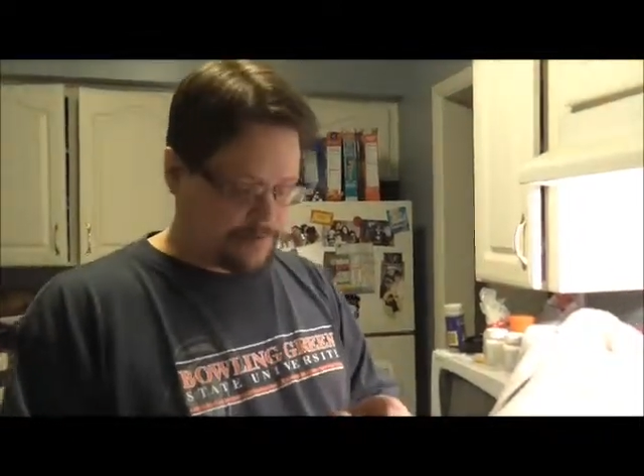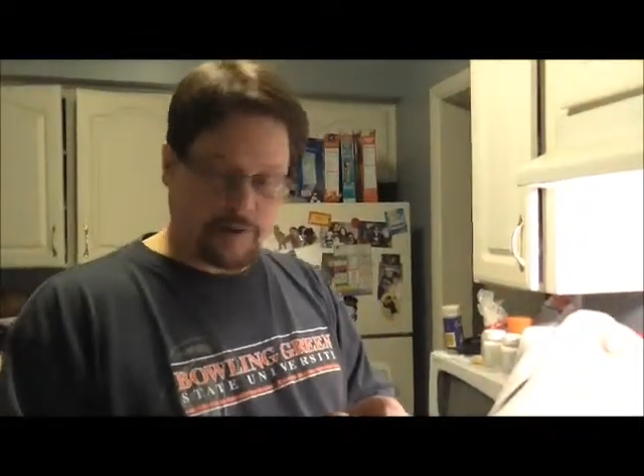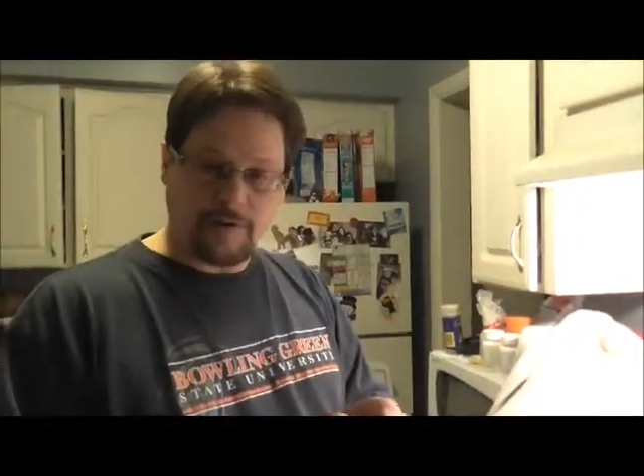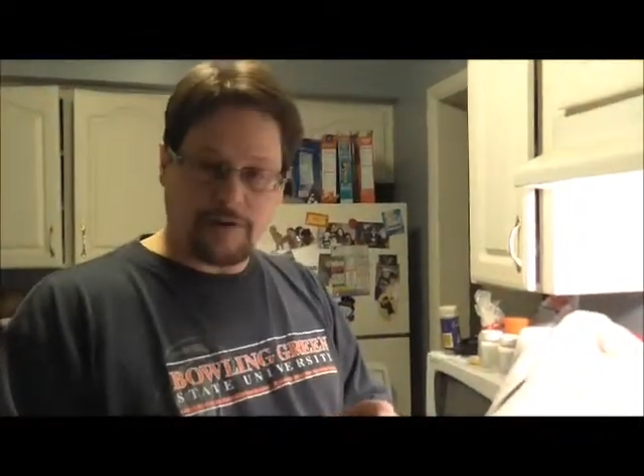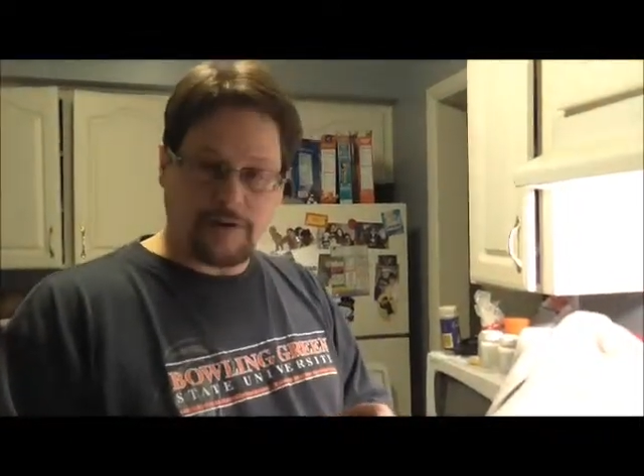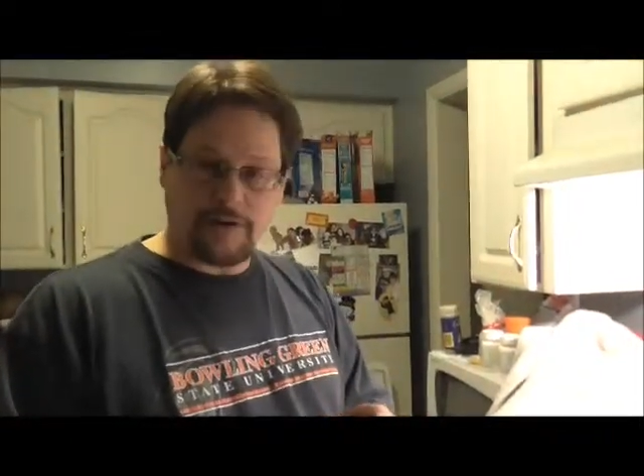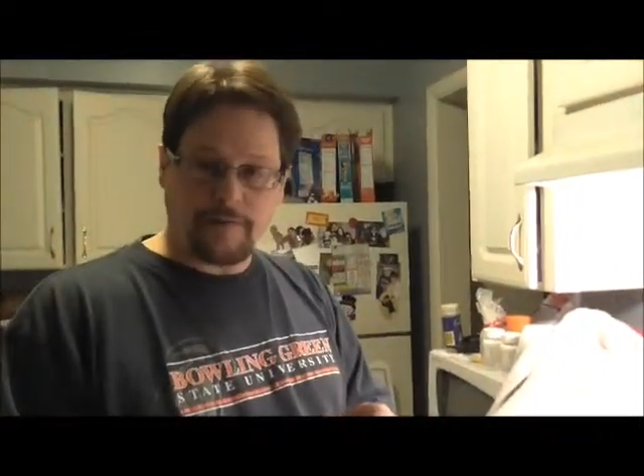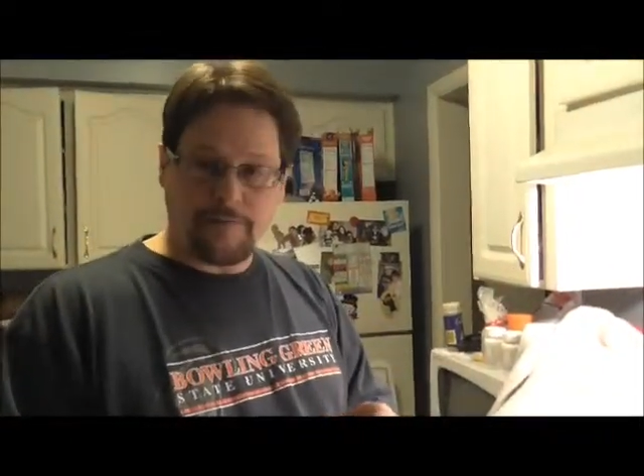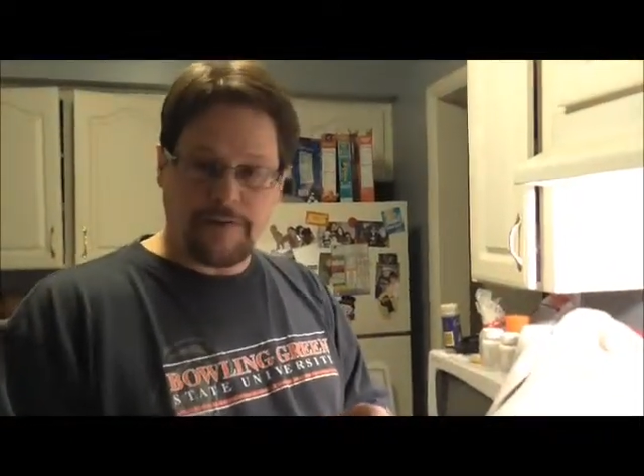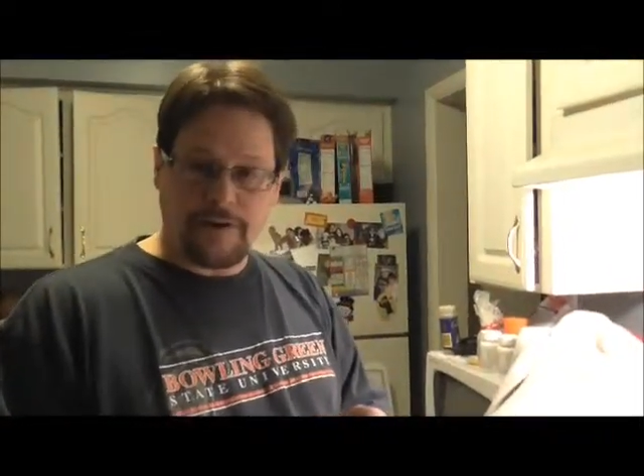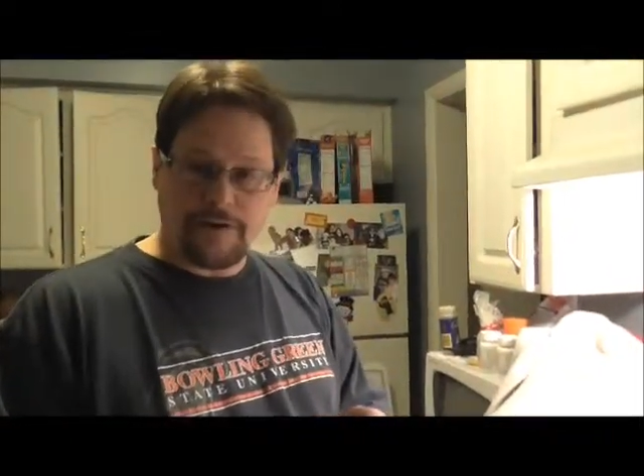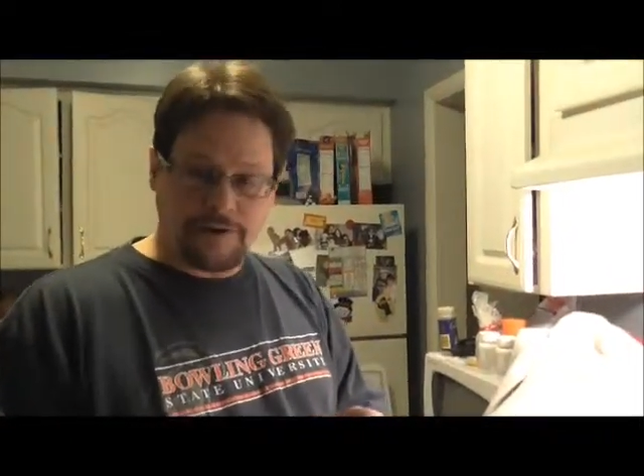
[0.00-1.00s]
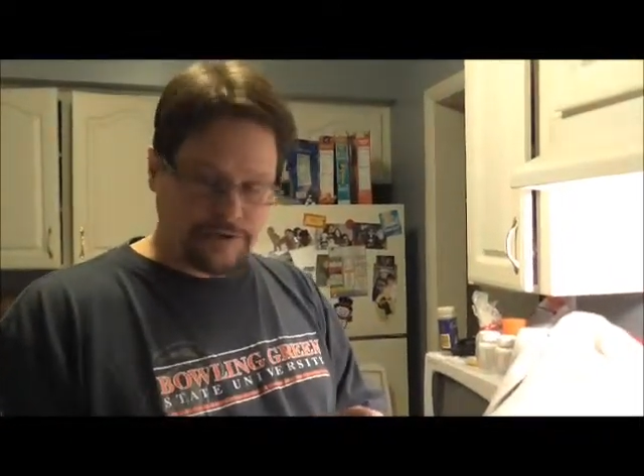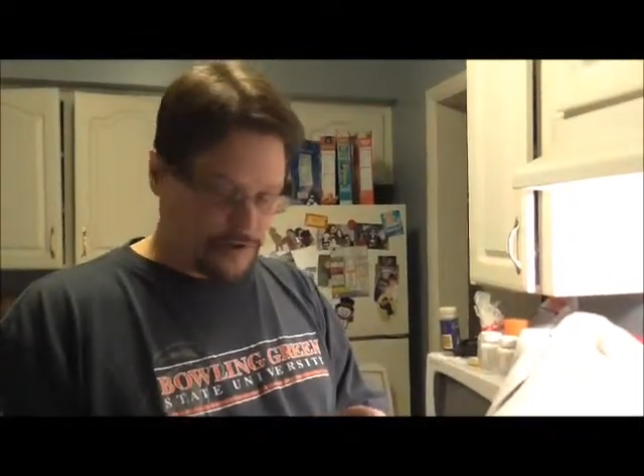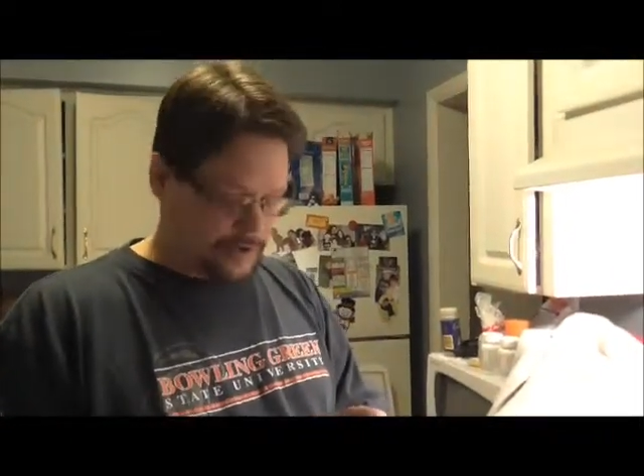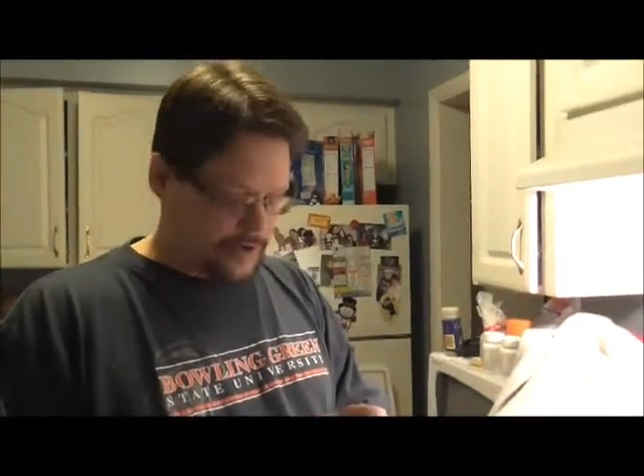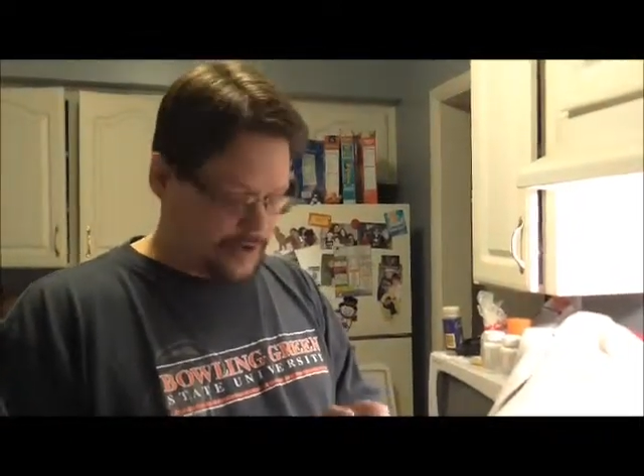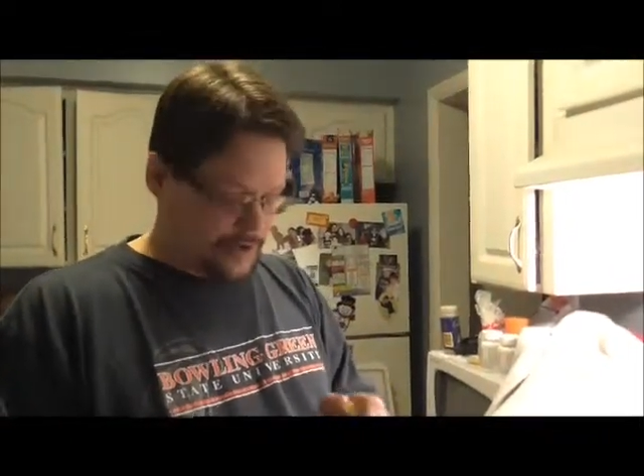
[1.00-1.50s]
for a minute or
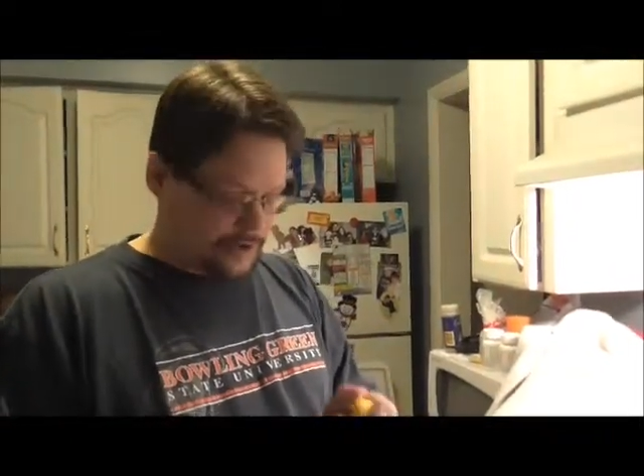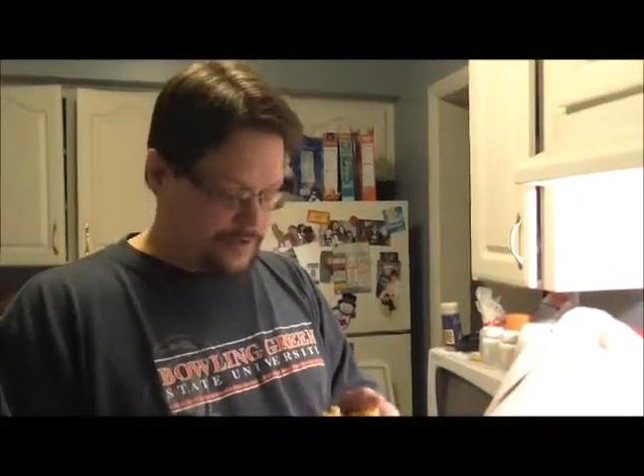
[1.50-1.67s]
so